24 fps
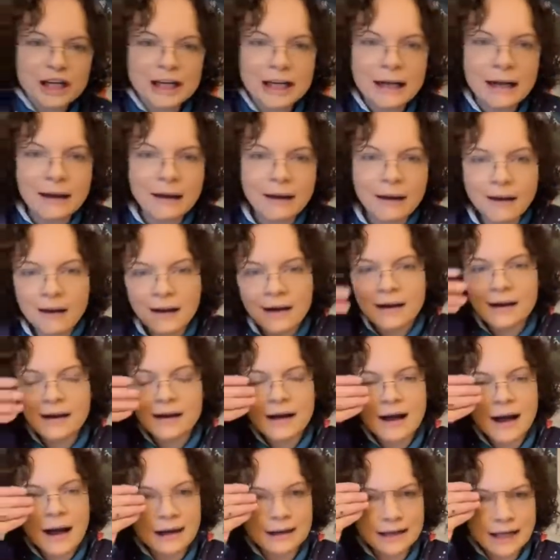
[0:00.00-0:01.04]
I'll keep
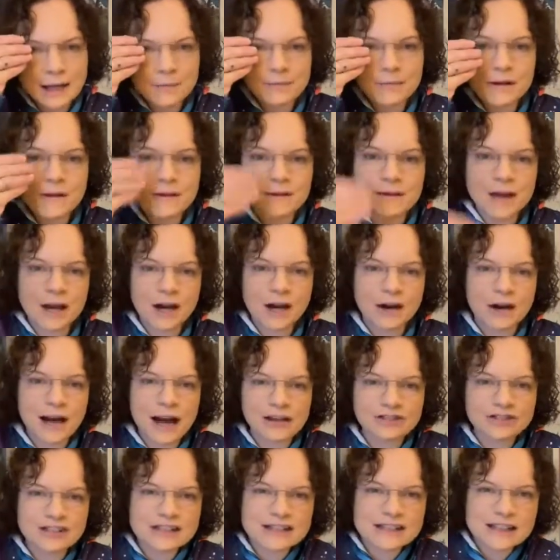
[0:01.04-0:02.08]
it there. I'll just lift
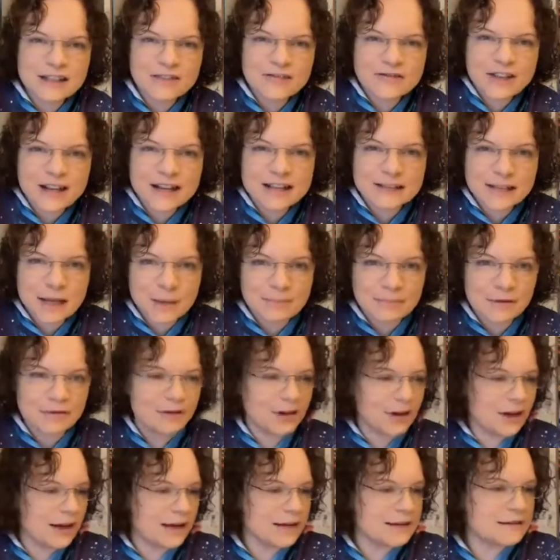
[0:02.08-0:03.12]
things up if you guys need to
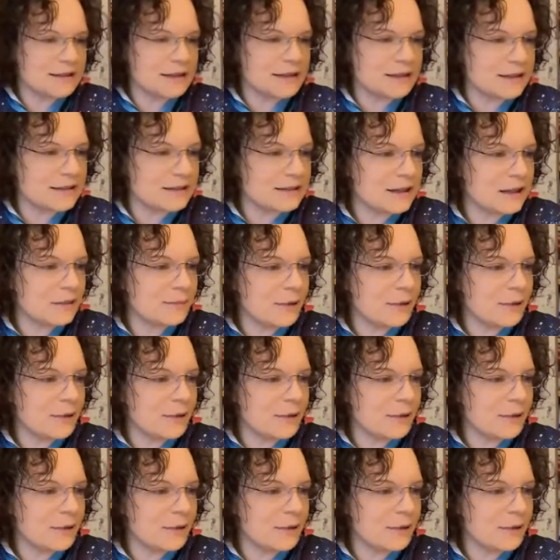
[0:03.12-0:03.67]
see better.